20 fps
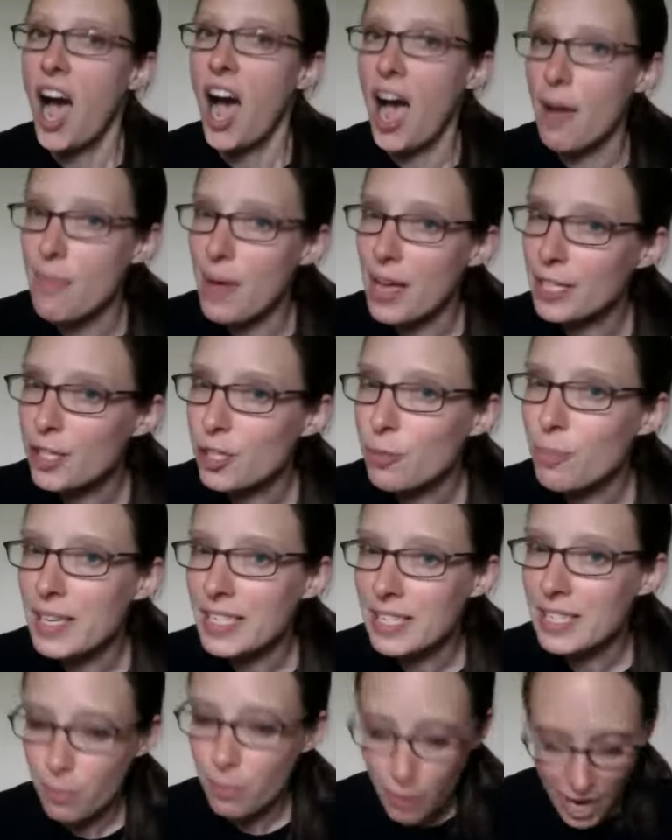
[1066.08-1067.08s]
I bet you'd
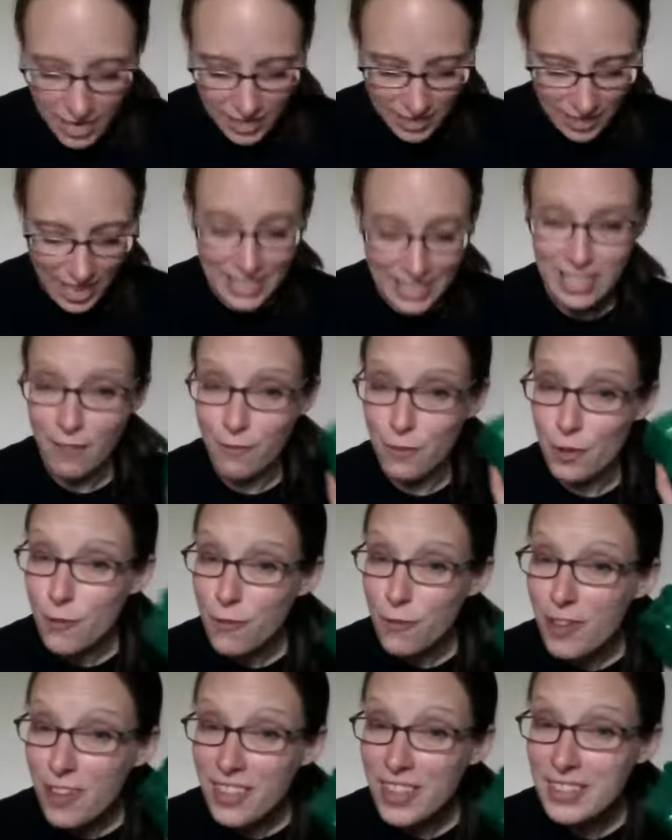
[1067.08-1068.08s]
be surprised, guys, if you
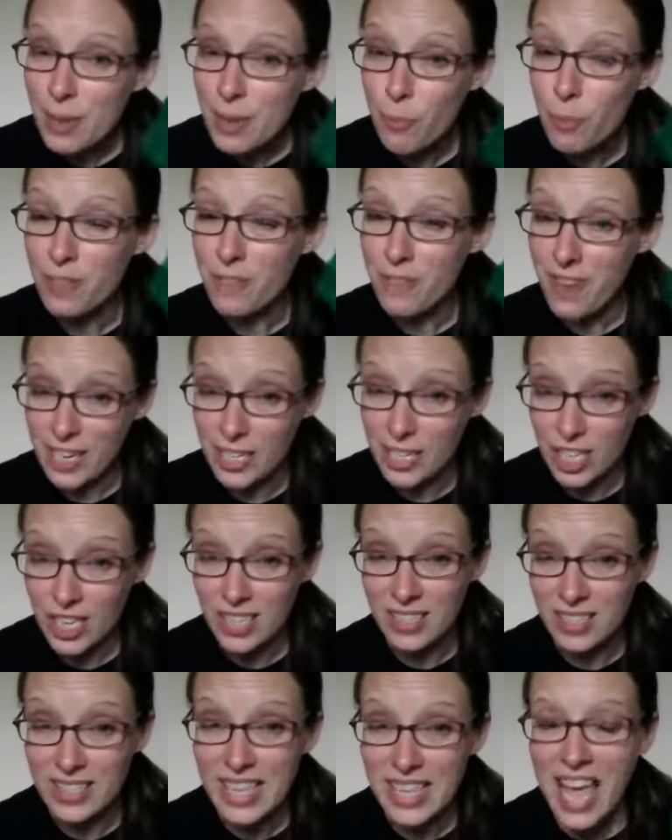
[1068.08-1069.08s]
fill this up with
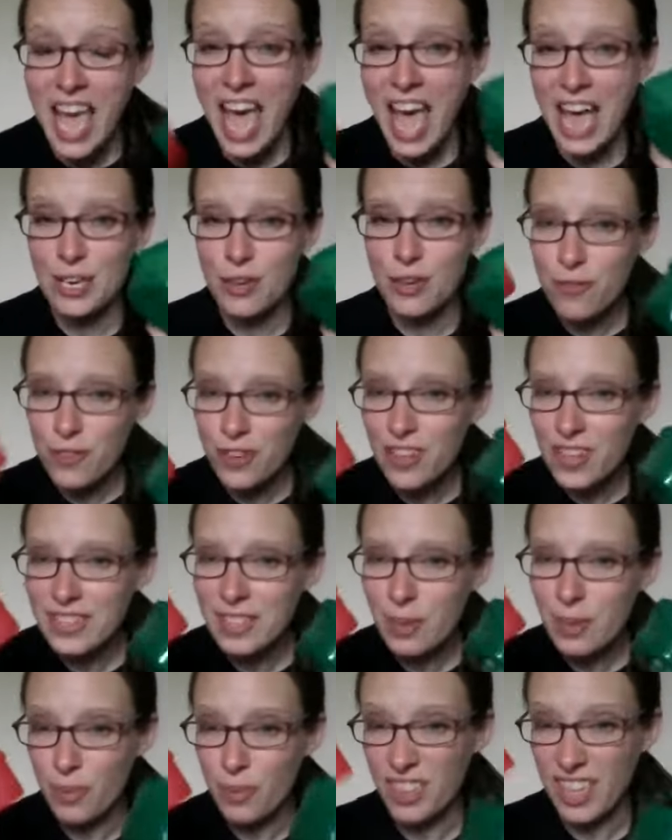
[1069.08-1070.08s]
veggies and you fill
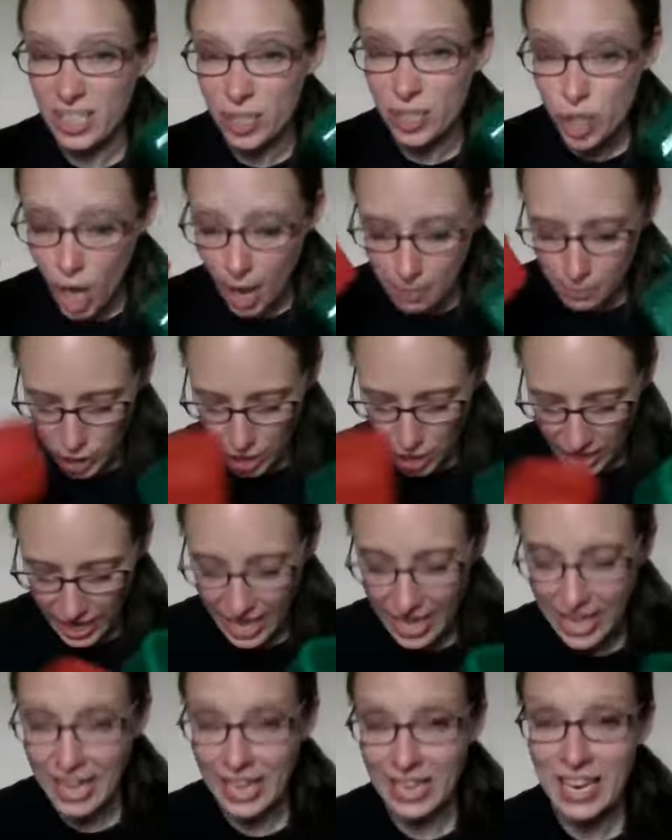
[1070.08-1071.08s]
this up with like chopped
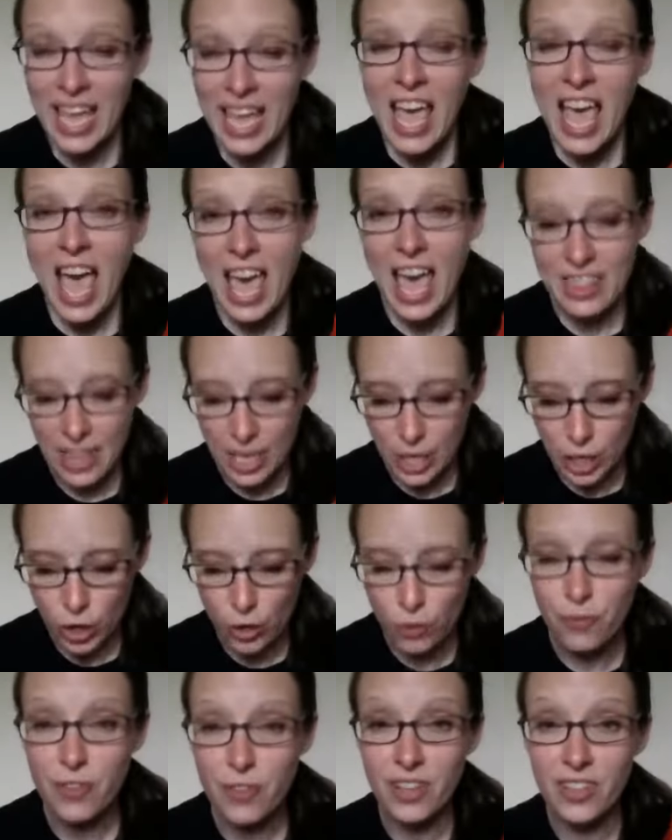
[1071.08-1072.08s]
chicken, and then
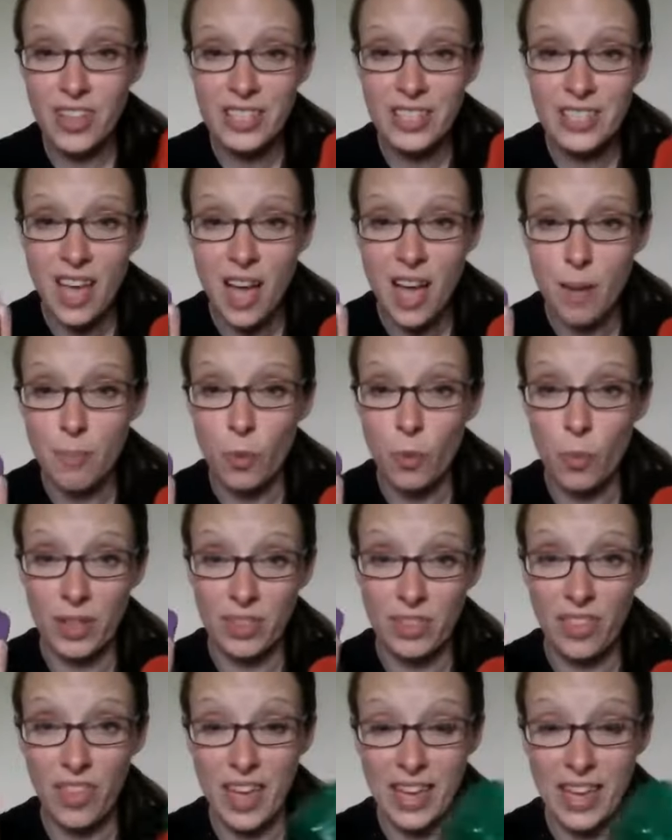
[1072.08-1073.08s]
you fill this up
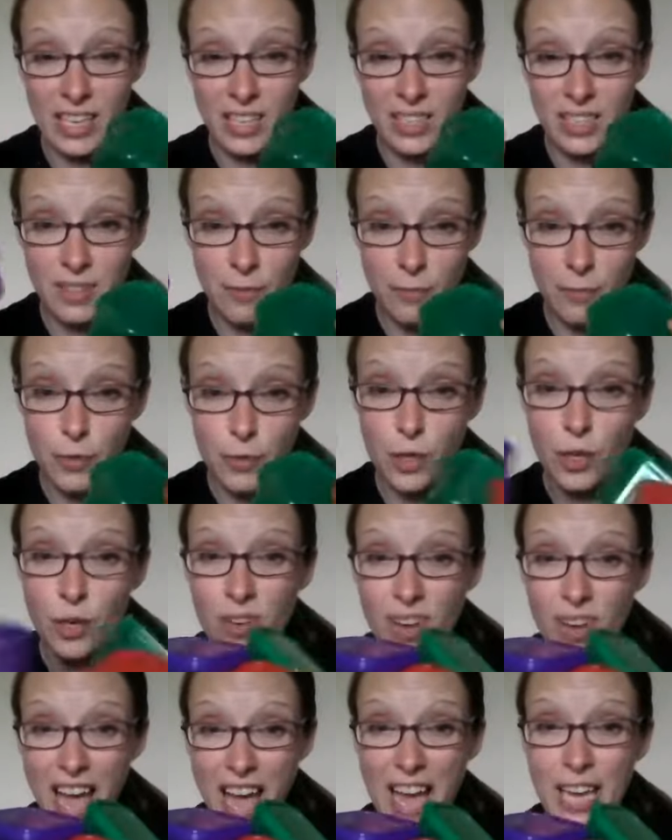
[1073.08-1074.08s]
with like some fruit,
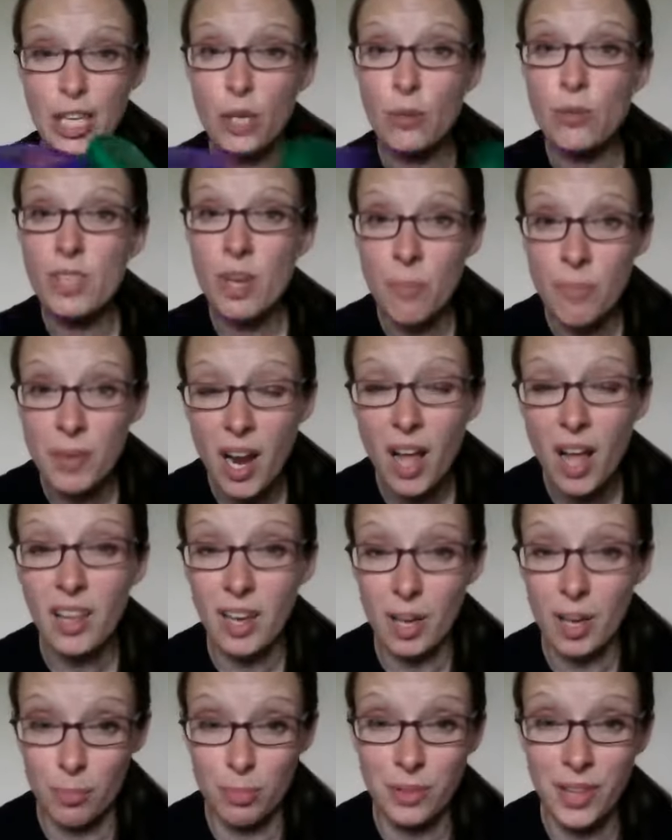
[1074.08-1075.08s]
and you dump it all
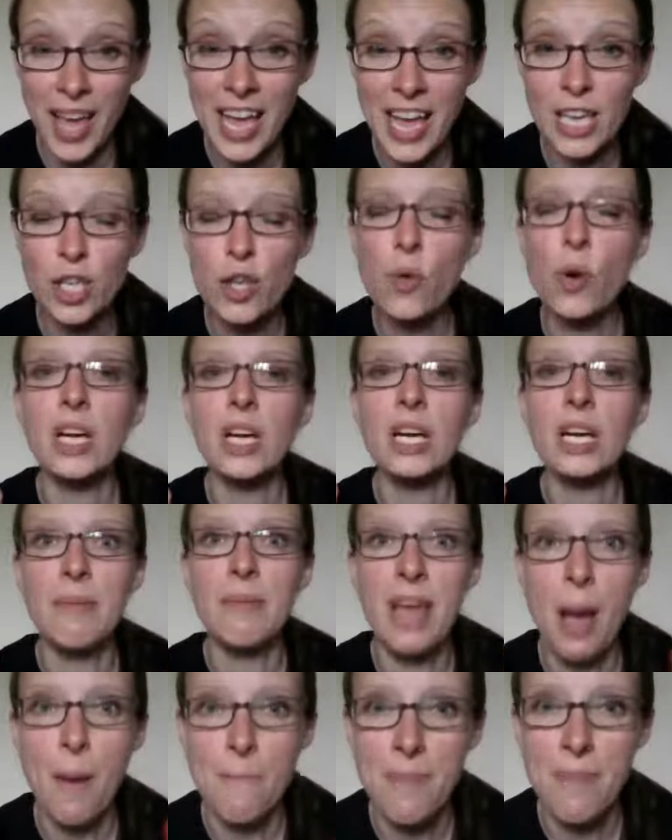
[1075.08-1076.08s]
on a plate, you are going to
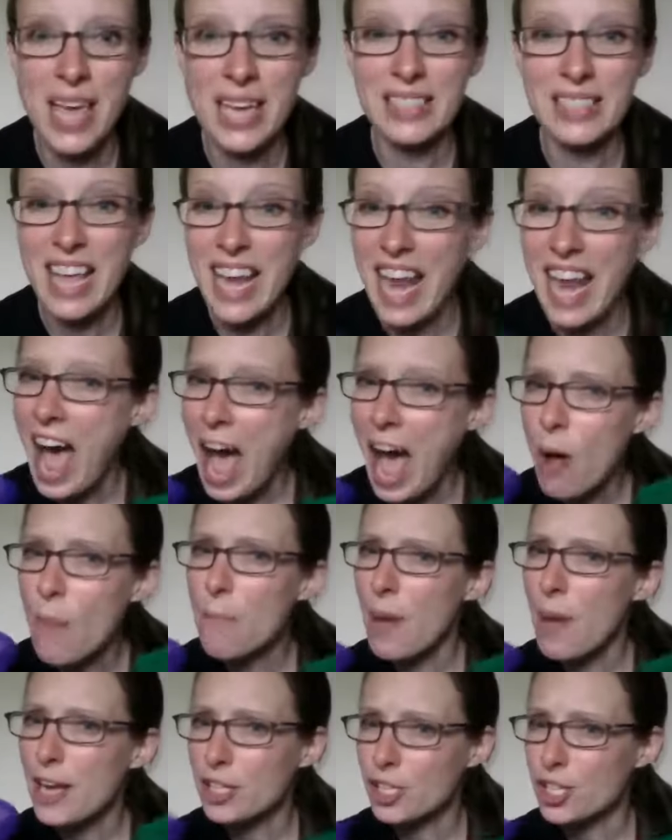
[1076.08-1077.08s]
be amazed at how
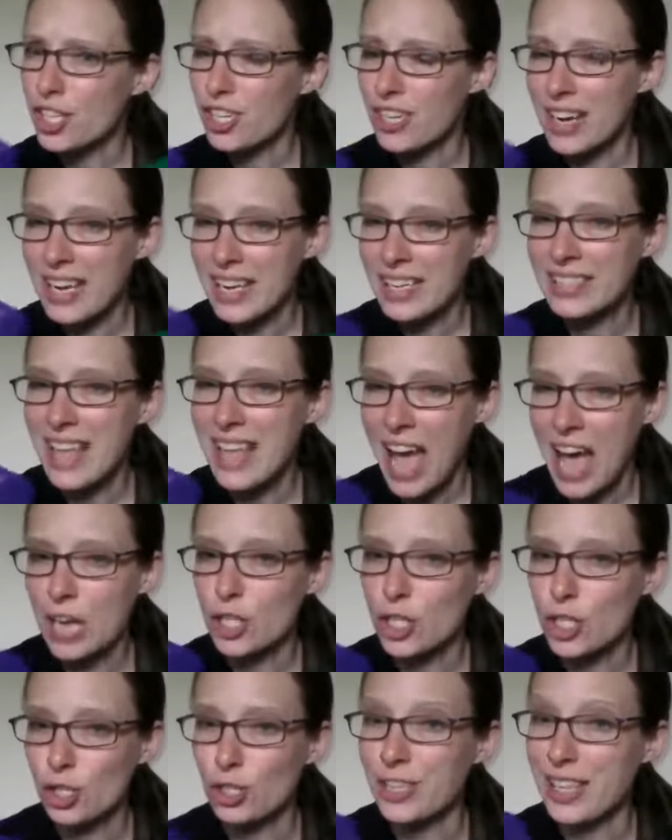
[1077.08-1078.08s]
much there is
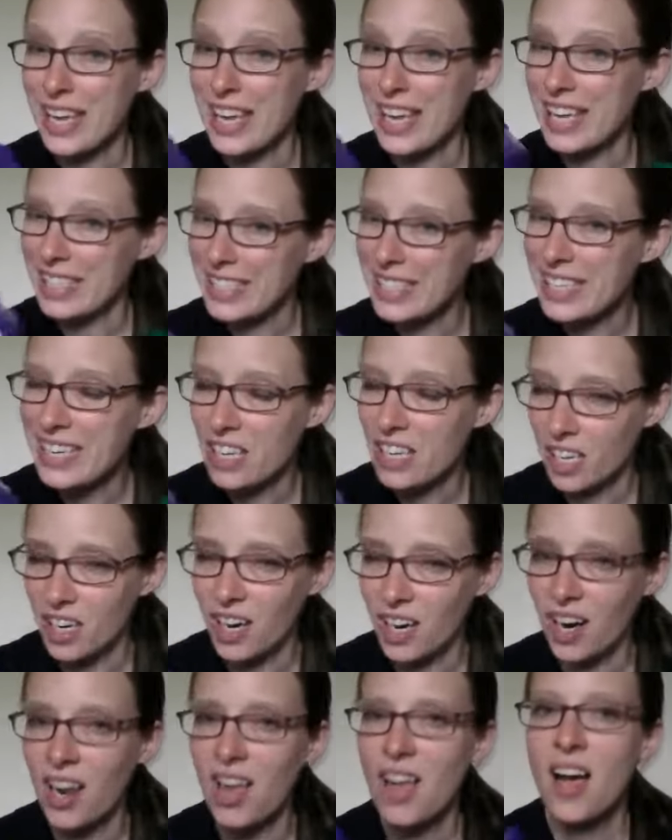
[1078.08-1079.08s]
actually in
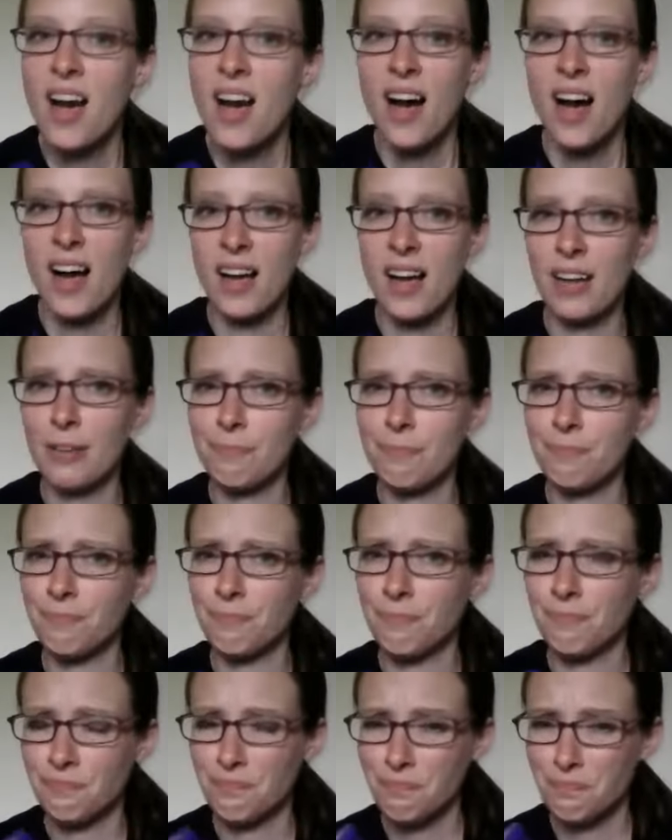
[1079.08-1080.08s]
here.